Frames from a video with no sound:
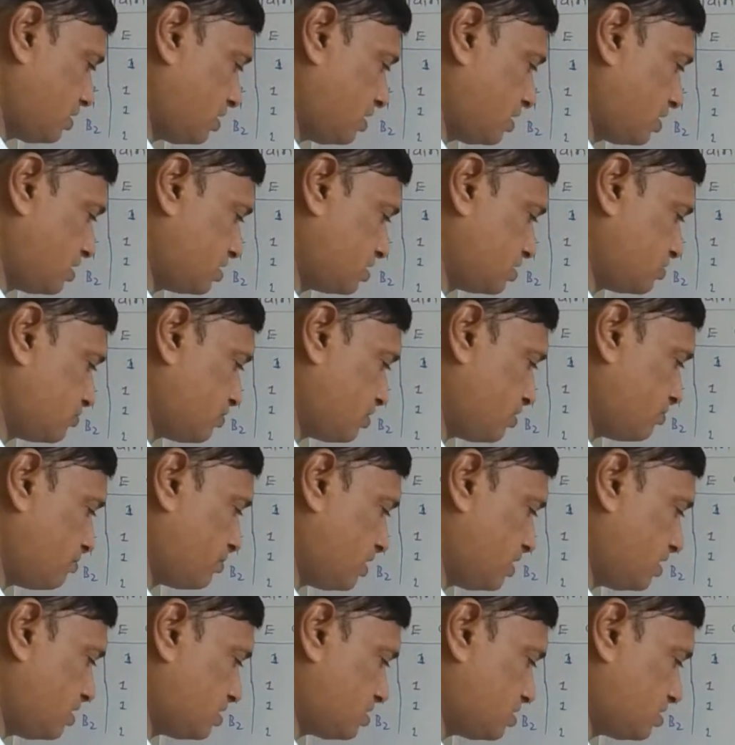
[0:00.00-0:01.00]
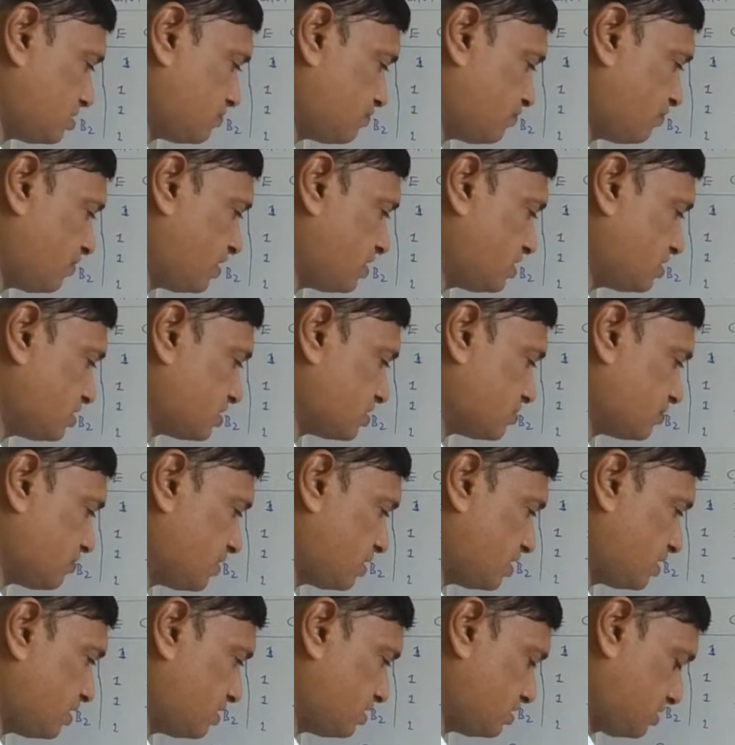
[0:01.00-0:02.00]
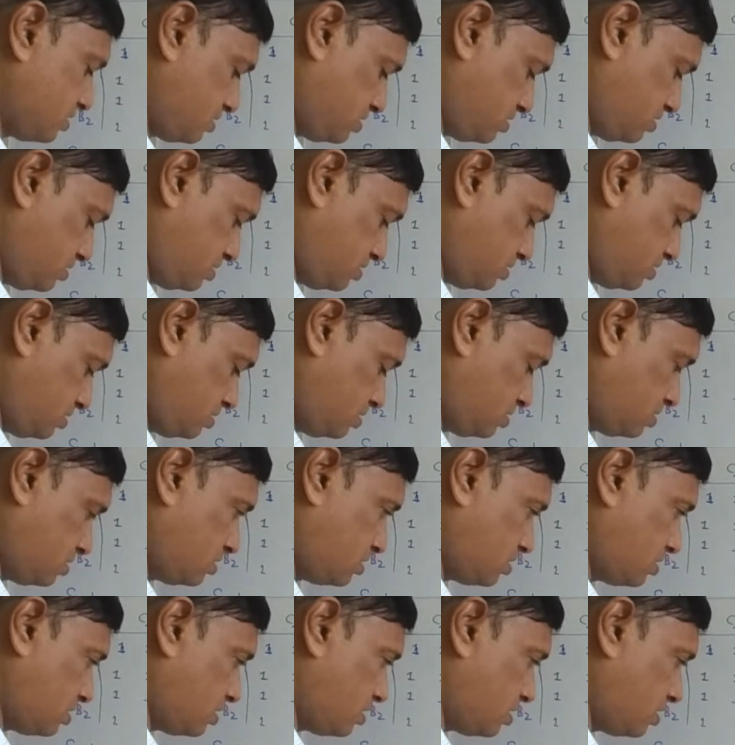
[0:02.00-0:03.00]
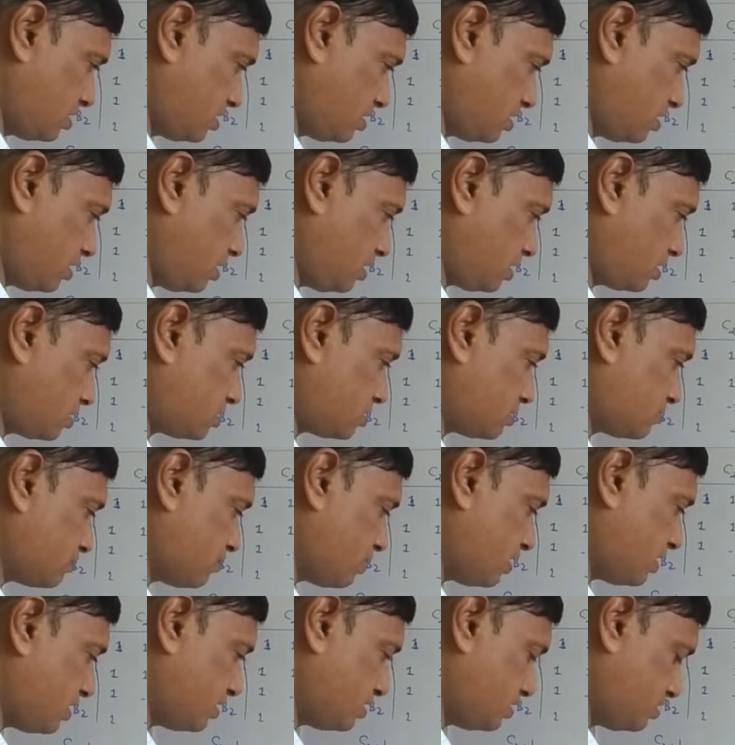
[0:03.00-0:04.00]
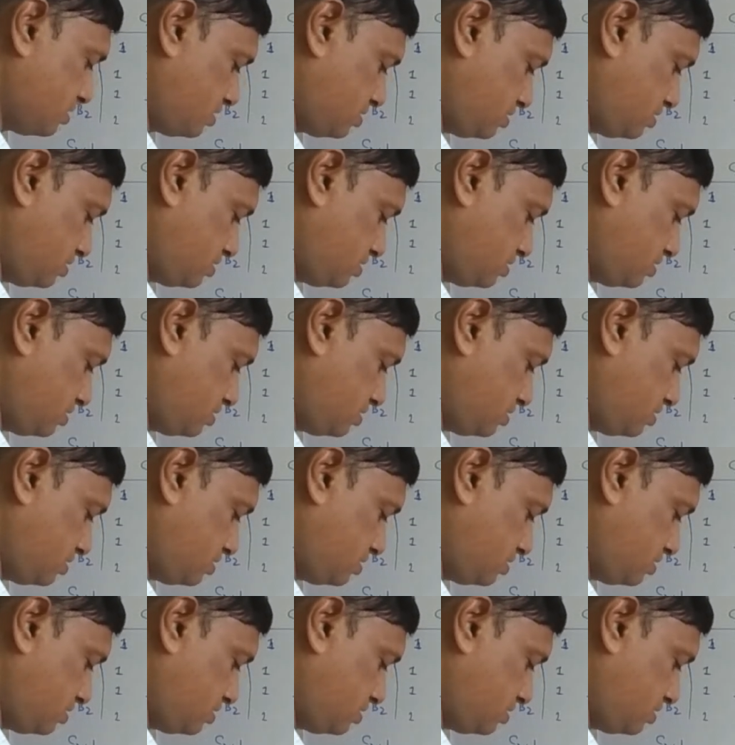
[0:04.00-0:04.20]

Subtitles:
x square minus y square, xy,